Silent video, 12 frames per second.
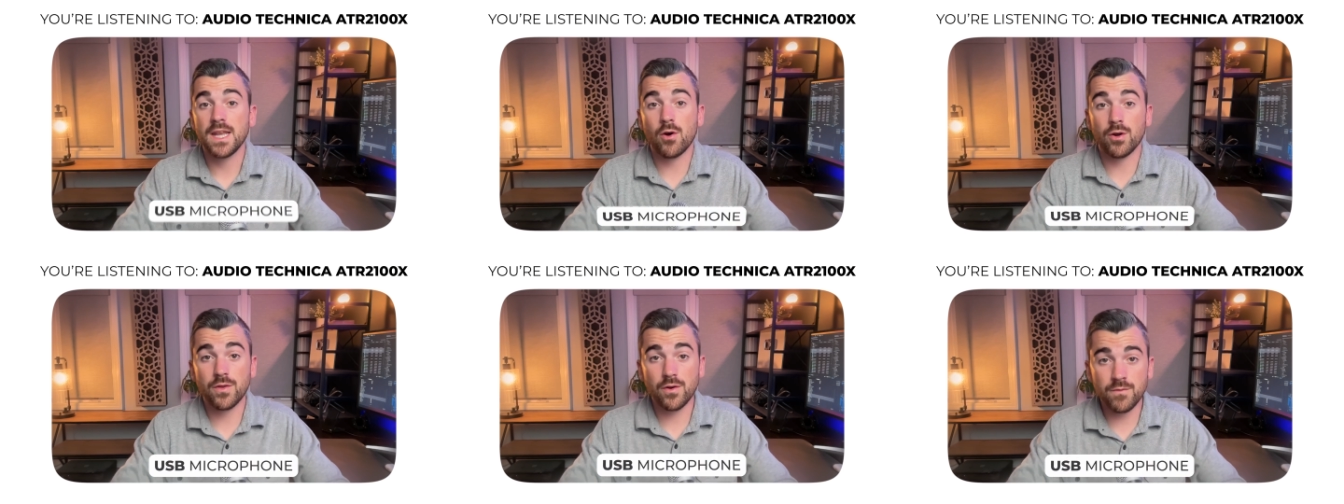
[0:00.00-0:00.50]
Now, our
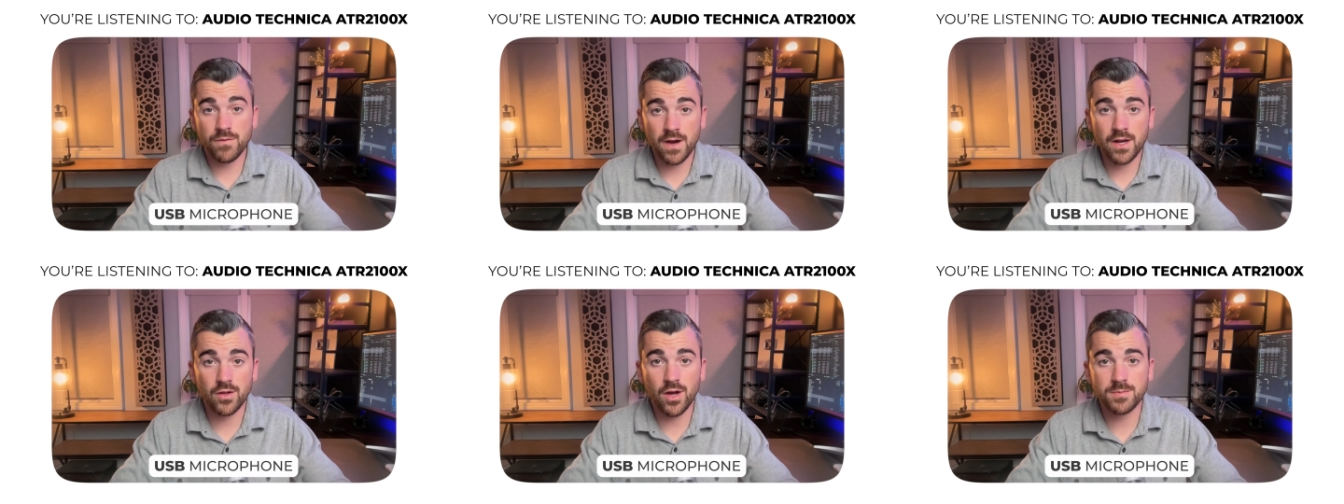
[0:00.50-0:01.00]
third and
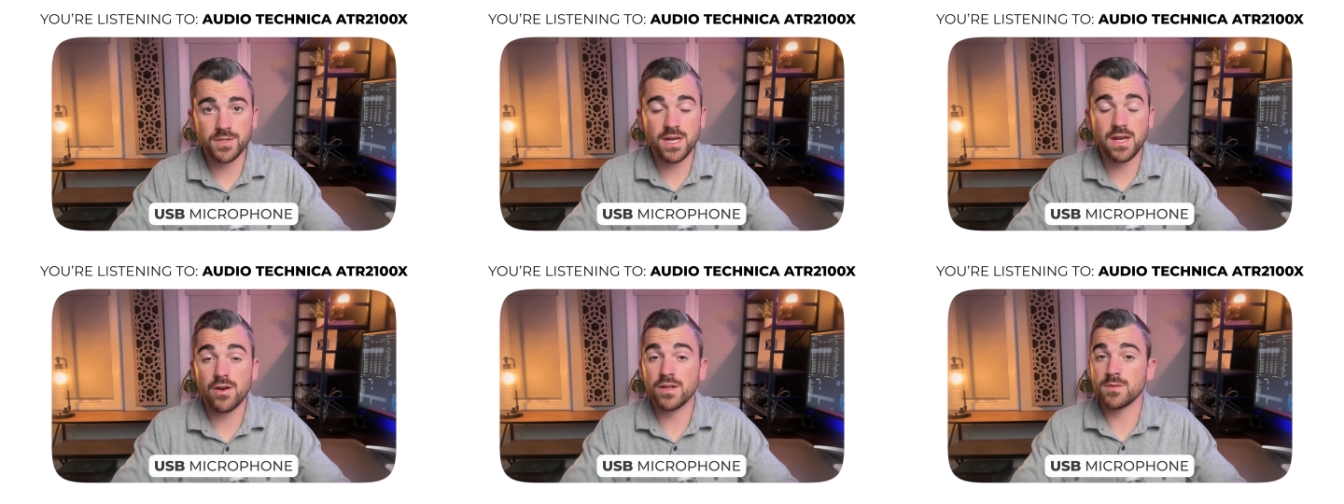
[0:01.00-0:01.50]
final option
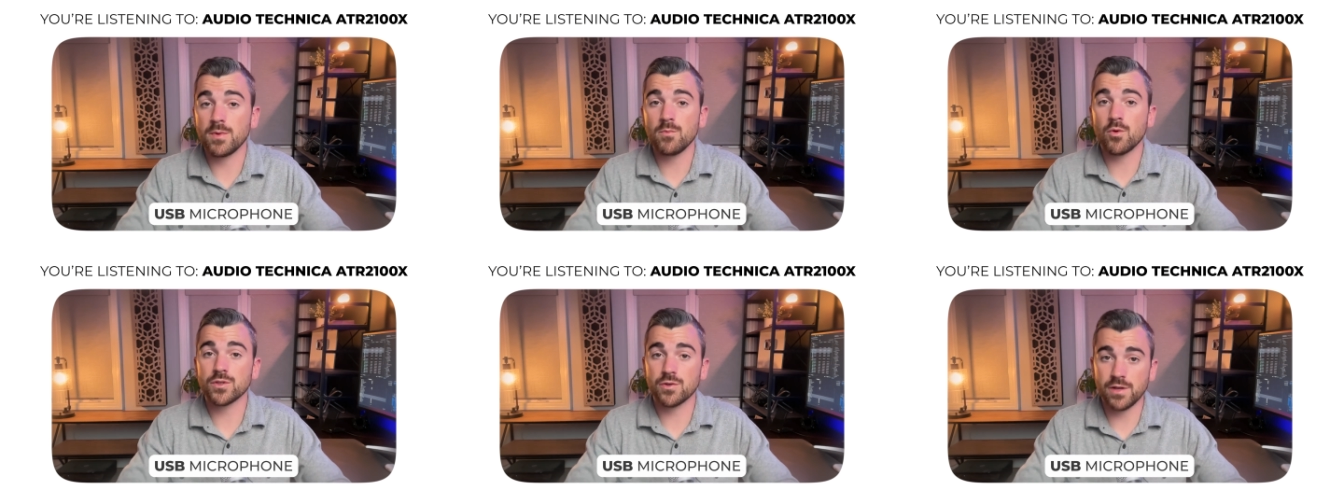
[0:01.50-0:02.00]
here is a bit
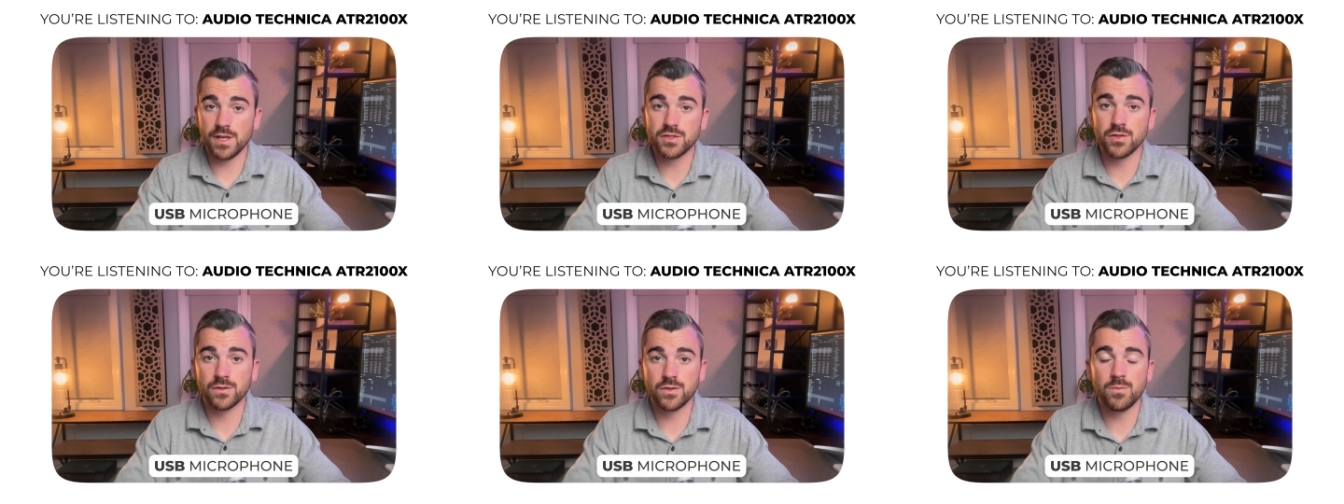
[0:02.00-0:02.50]
more
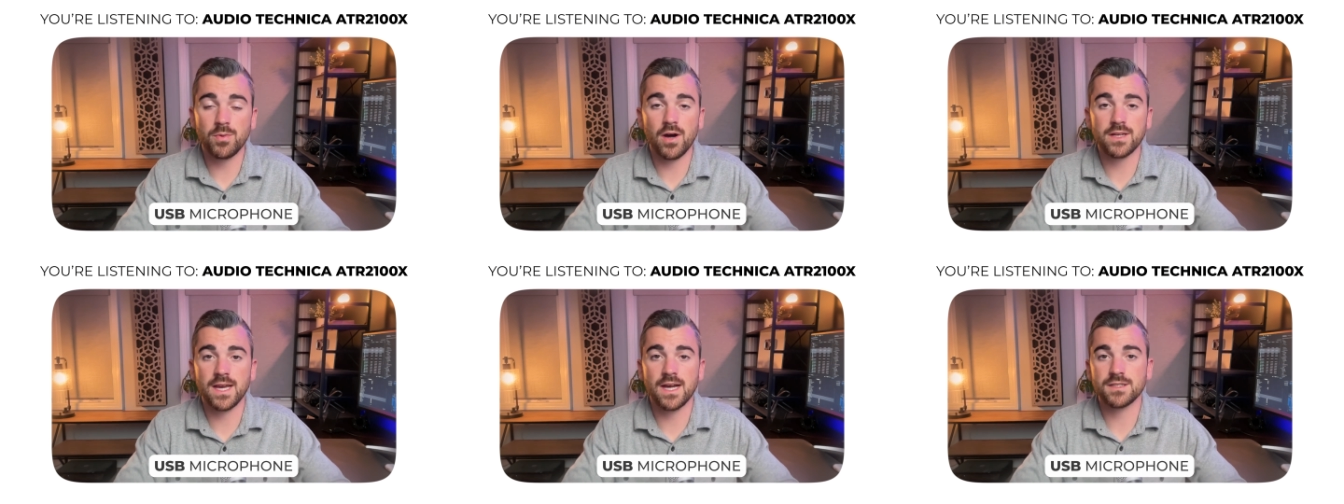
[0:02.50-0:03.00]
traditional to
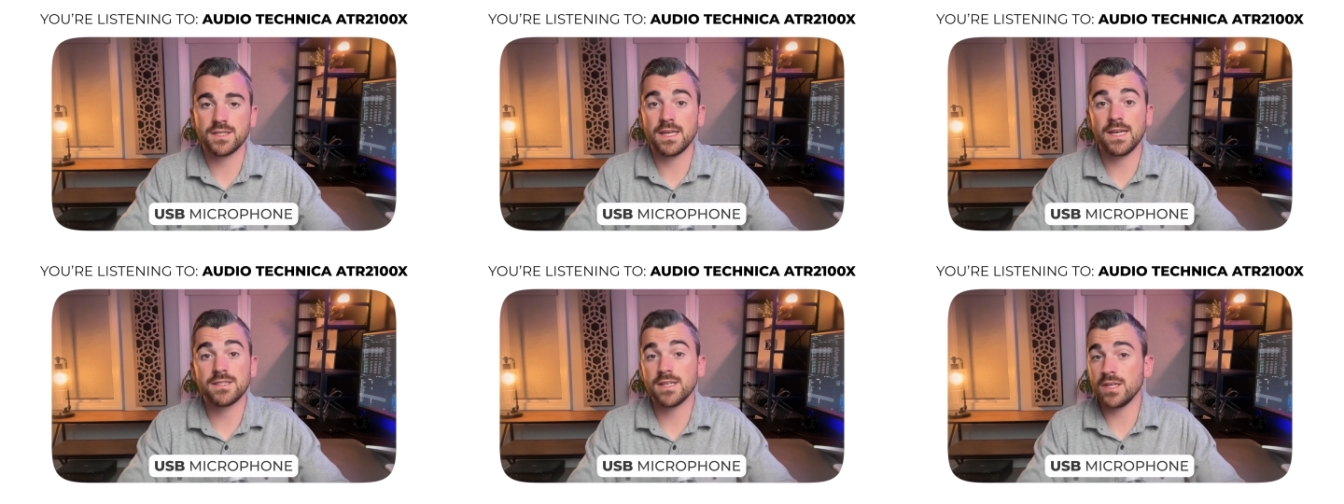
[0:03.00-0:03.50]
podcasting.
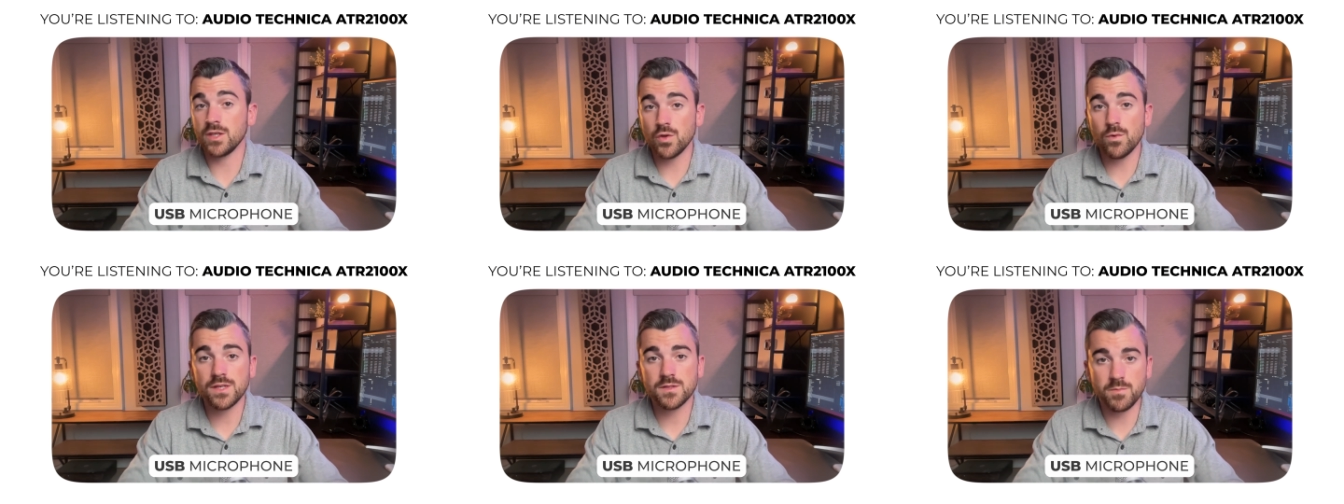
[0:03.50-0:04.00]
It's a
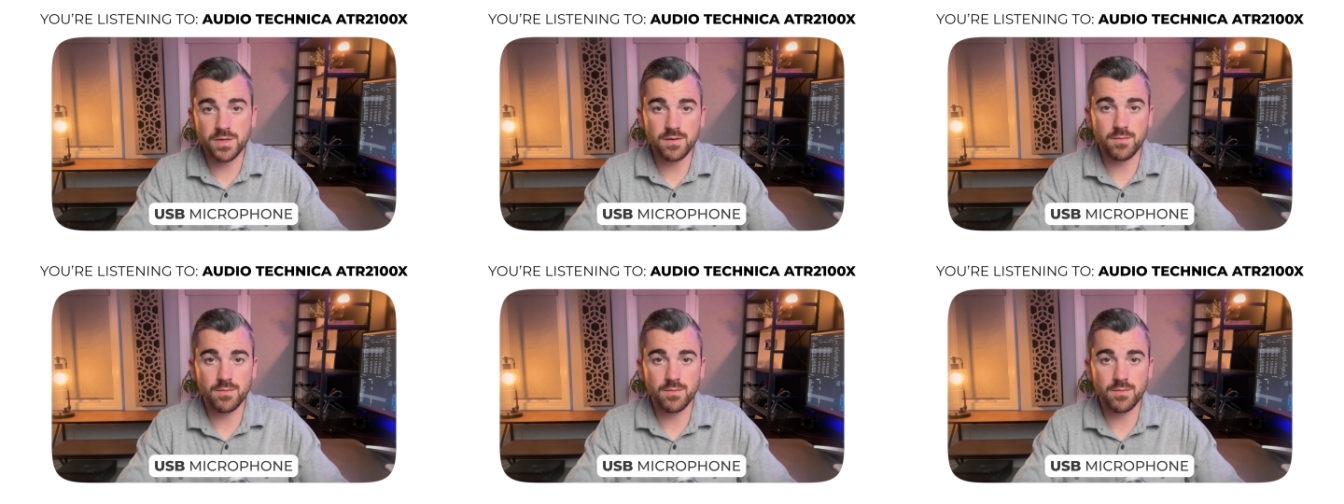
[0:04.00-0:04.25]
U S B